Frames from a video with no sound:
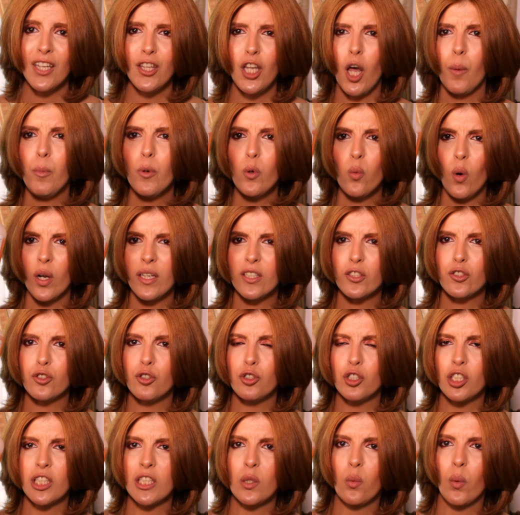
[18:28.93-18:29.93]
Number 1 is
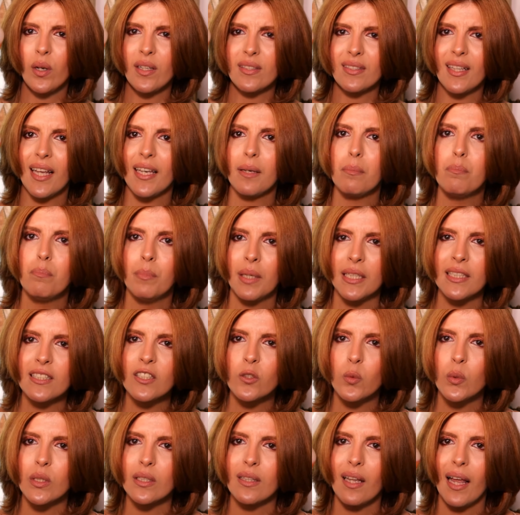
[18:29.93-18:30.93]
usually what is like
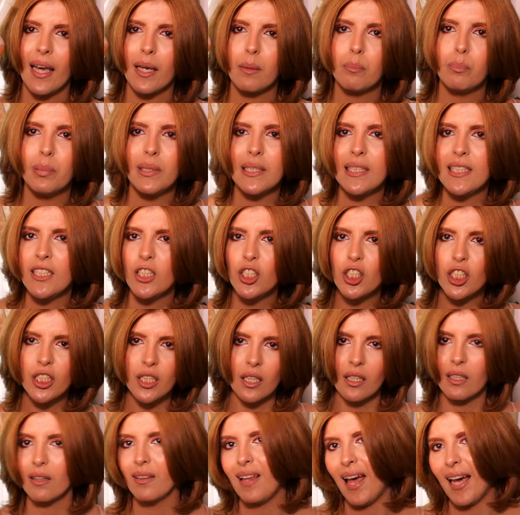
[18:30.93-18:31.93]
mixed with like bleach,
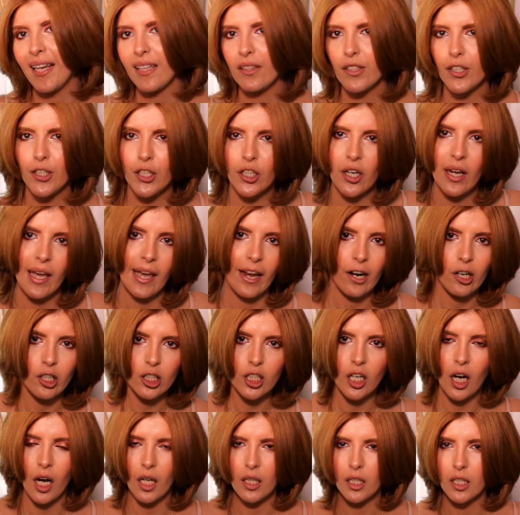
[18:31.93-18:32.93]
lightener, hair
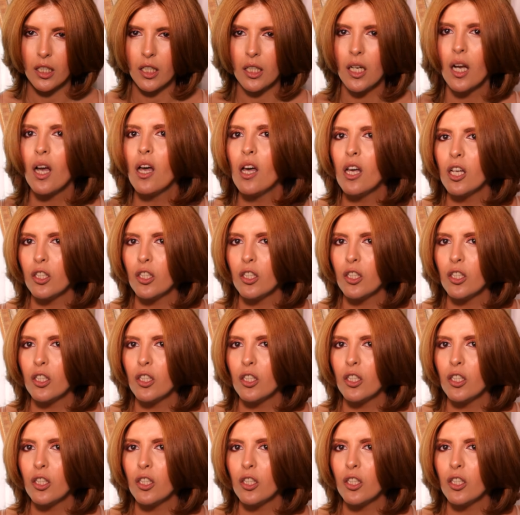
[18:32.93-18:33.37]
color,